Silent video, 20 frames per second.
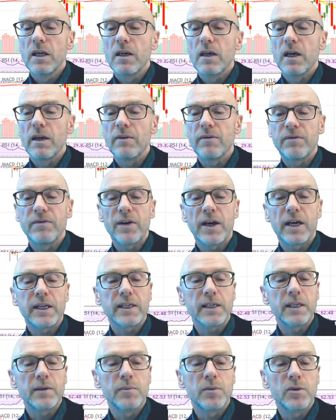And
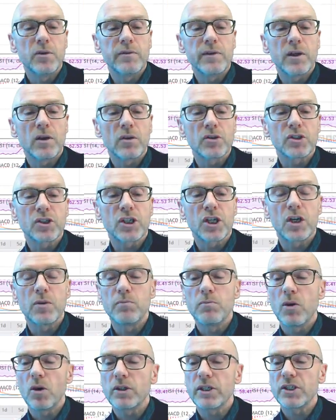finally, moving on to
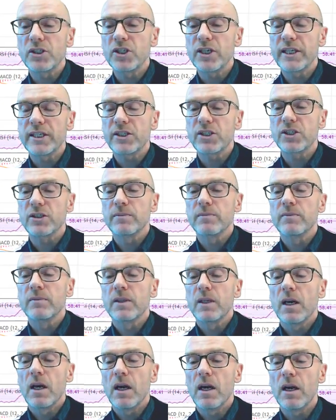commodities,
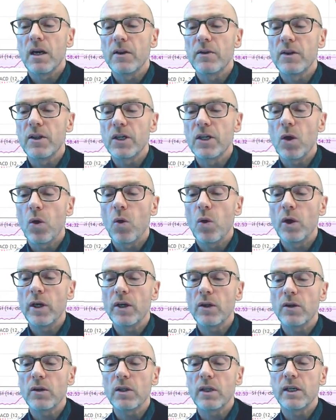the
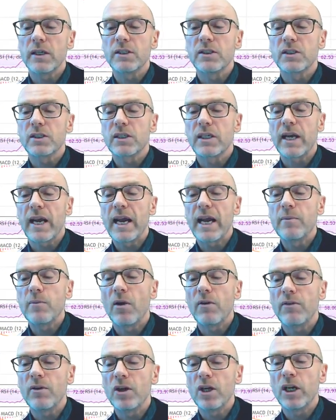oil as came
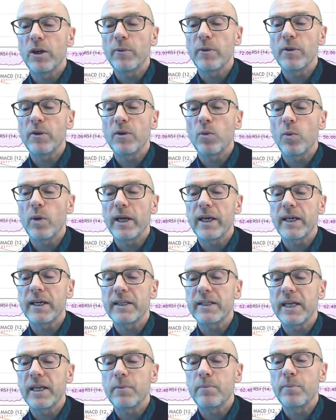off earlier in the week,
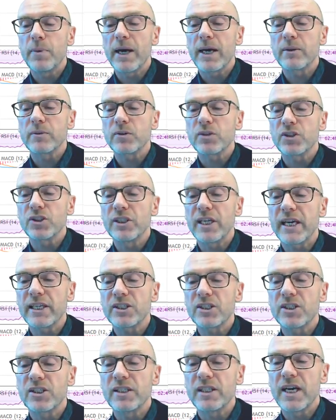did bounce
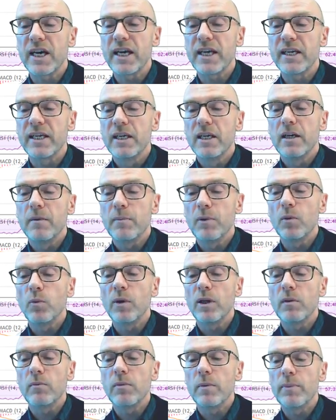yesterday, but
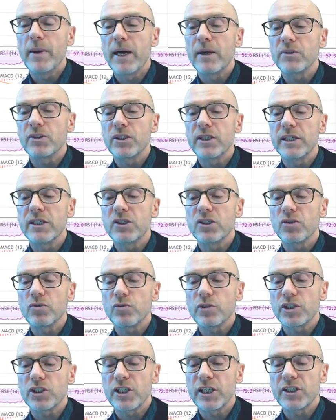will be bouncing into
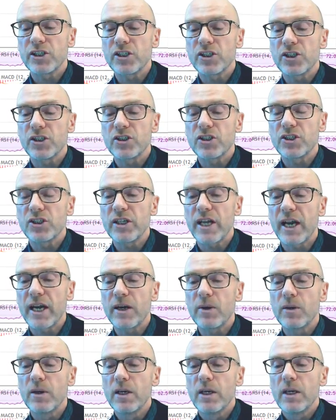resistance
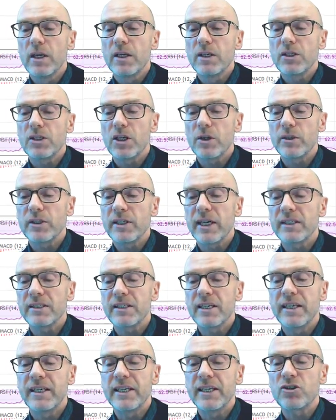now, so is that
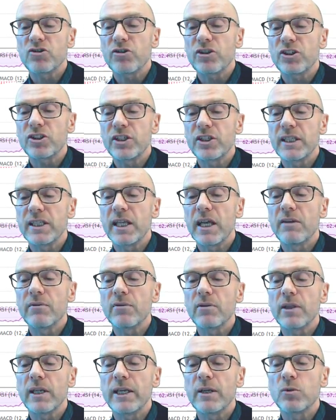an interesting
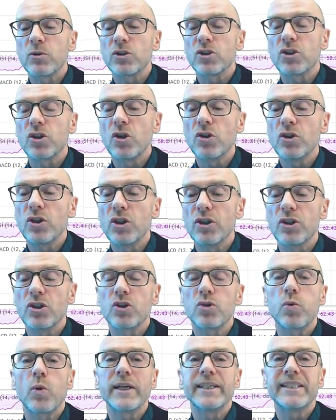level. It was good that the
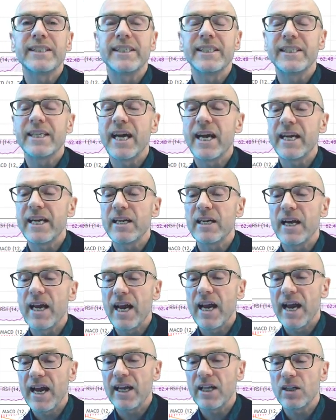20 day
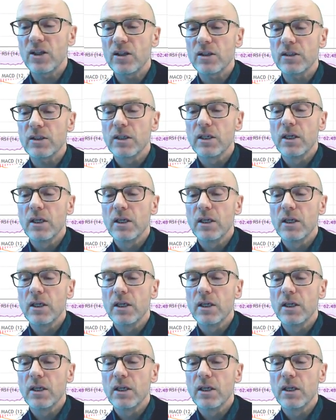held,